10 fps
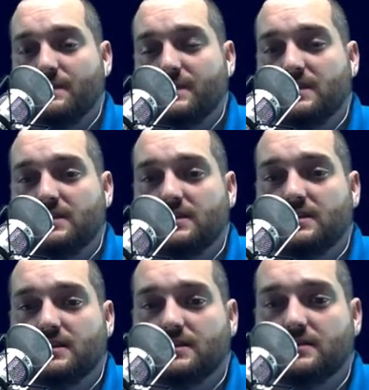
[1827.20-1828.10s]
The
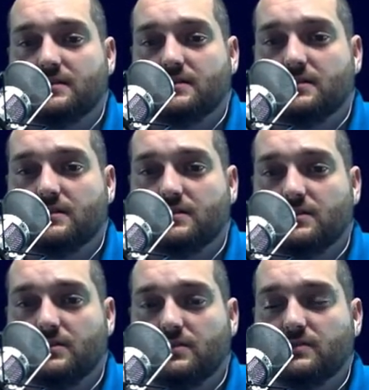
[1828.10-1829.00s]
uh,
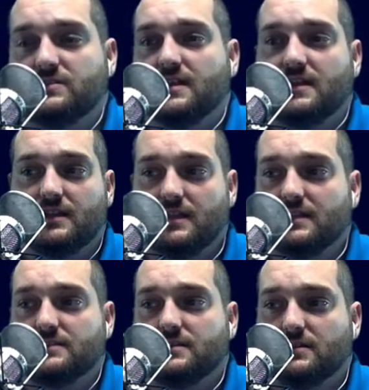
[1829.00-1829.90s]
you say
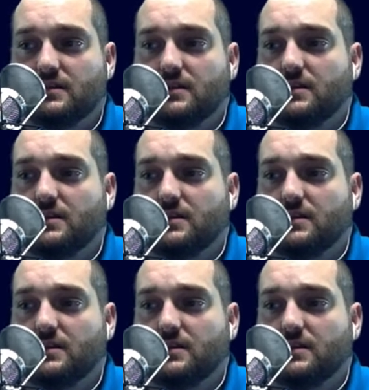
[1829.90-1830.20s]
Alexa,